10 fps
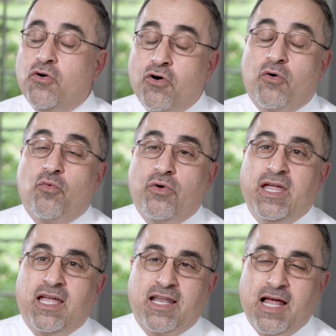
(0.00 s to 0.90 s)
or
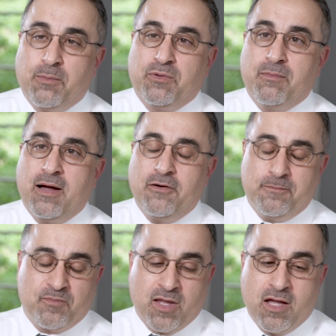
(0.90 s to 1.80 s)
we can help them
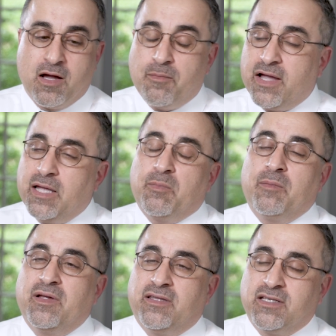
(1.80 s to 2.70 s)
out by
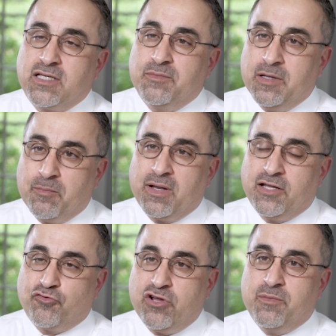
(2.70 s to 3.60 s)
implementing some
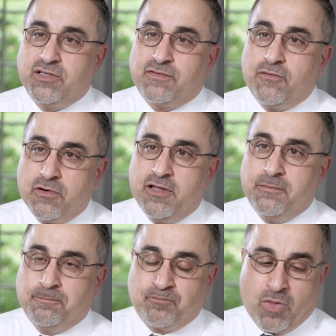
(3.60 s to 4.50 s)
implant treatments for
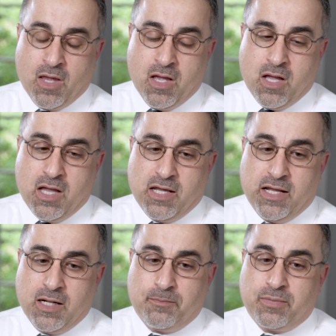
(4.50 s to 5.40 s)
them and
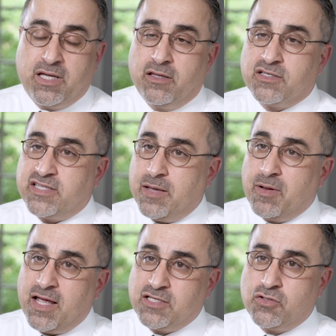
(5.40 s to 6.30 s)
help either
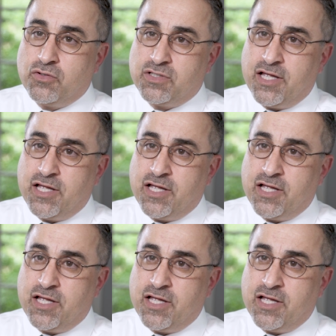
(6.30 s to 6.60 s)
stabilize those